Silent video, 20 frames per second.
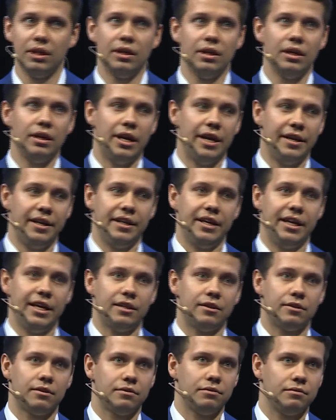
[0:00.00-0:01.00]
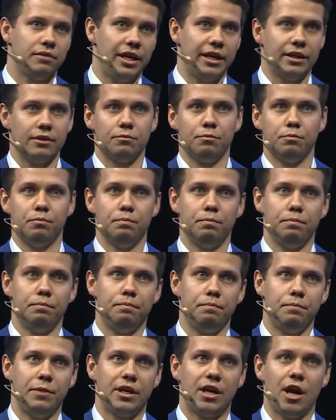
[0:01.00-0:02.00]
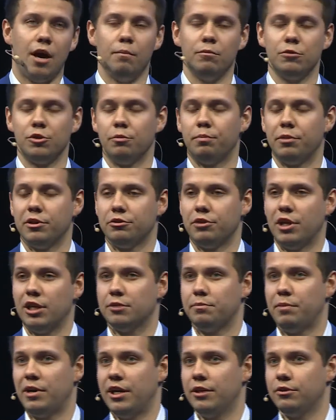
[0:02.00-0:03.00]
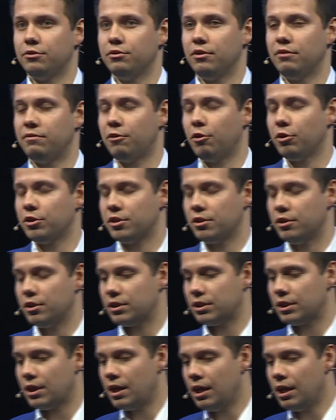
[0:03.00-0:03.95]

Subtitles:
letting it become super transparent to the fraudsters,